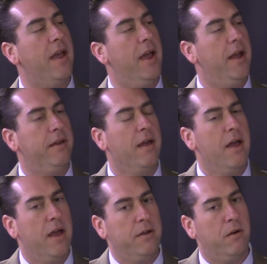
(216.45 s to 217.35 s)
And,
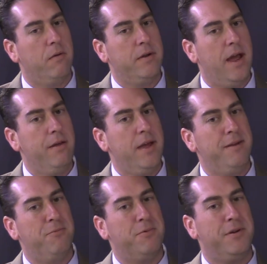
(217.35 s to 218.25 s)
you know, now that
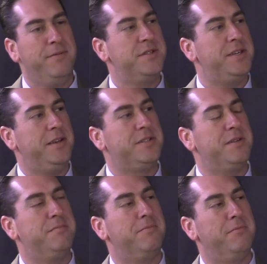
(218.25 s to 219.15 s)
we're even seeing
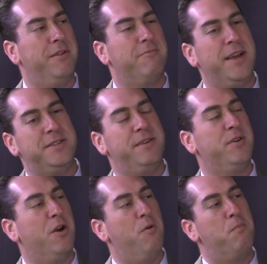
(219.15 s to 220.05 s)
some rates
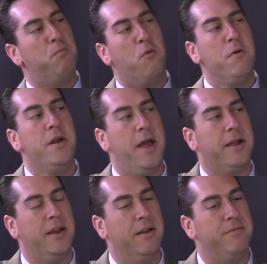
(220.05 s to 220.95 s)
even go more
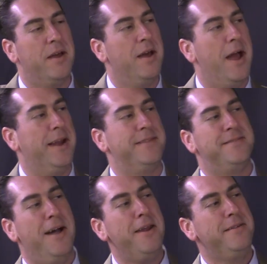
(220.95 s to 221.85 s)
negative, and it's
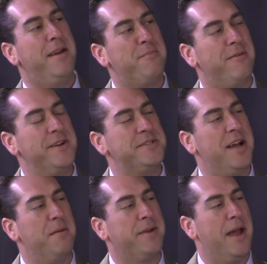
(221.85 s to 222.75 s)
not a temporary
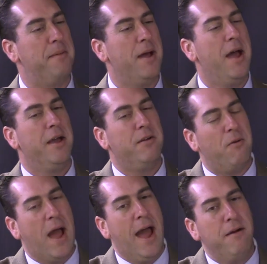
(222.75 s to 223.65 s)
stopgap, you
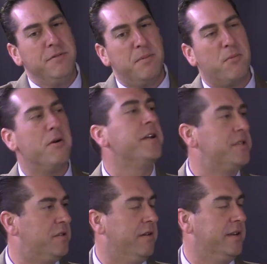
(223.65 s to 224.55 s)
know, how is the market
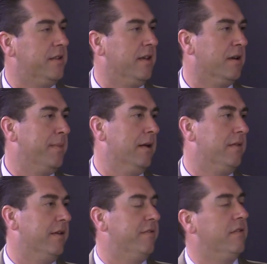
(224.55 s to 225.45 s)
starting to think about
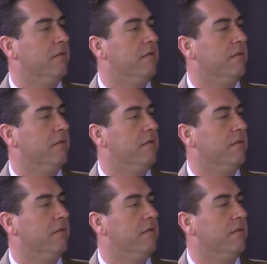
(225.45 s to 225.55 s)
this?